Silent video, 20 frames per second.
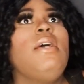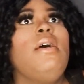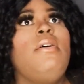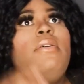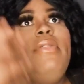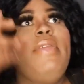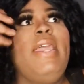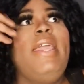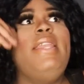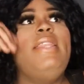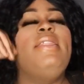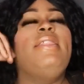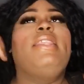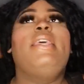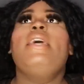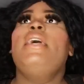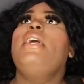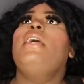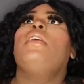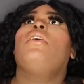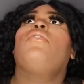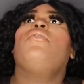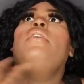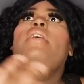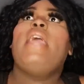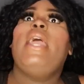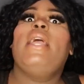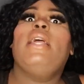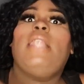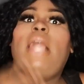ago, they did
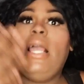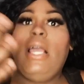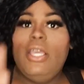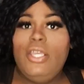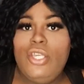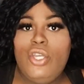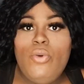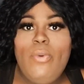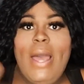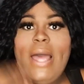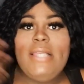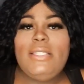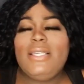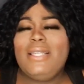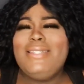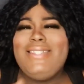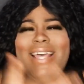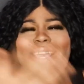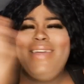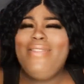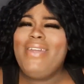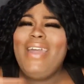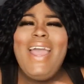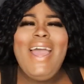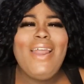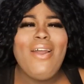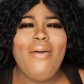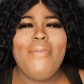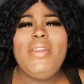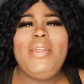create like a US, because
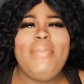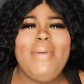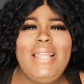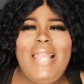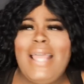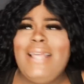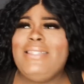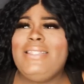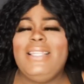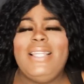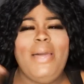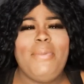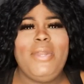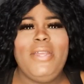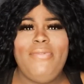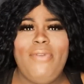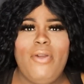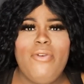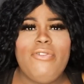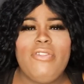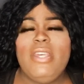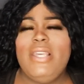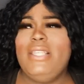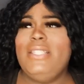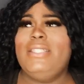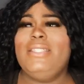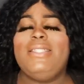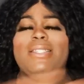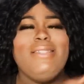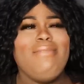they had already been like celebrity
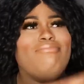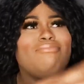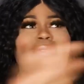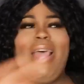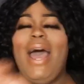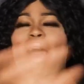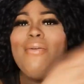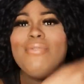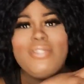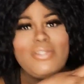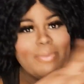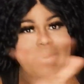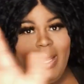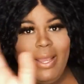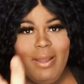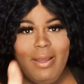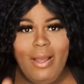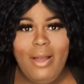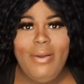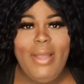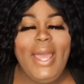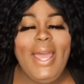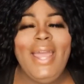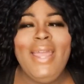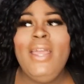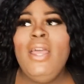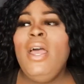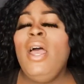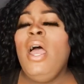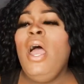versions elsewhere,
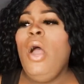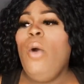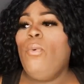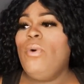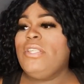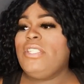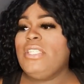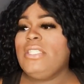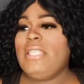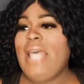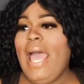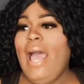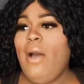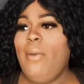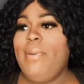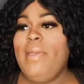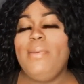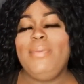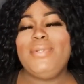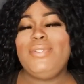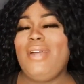okay? Which is how people